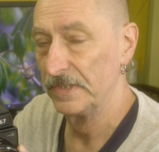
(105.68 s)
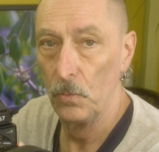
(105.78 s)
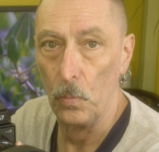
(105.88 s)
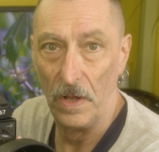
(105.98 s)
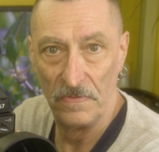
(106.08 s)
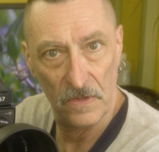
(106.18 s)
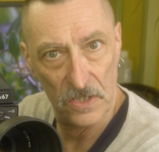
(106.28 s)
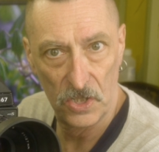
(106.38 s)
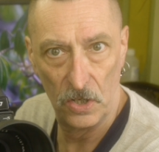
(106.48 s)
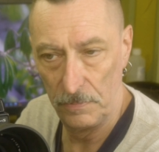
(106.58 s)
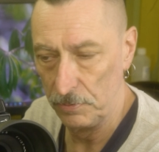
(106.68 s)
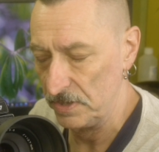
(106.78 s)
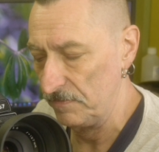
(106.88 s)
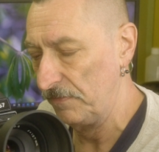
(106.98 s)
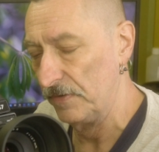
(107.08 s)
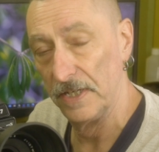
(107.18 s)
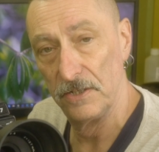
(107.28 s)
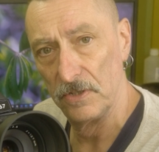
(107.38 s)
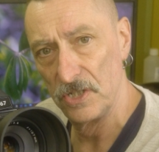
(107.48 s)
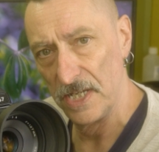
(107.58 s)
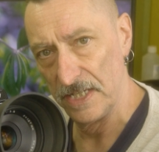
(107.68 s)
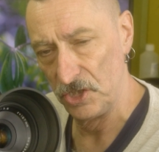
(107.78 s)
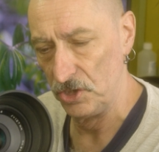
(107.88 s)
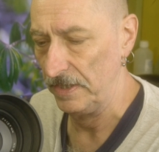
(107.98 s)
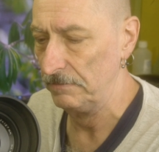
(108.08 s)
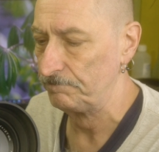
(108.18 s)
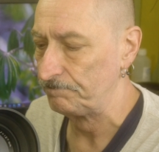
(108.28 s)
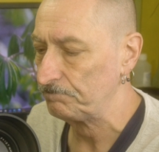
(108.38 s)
one that's got a prism finder attached to it.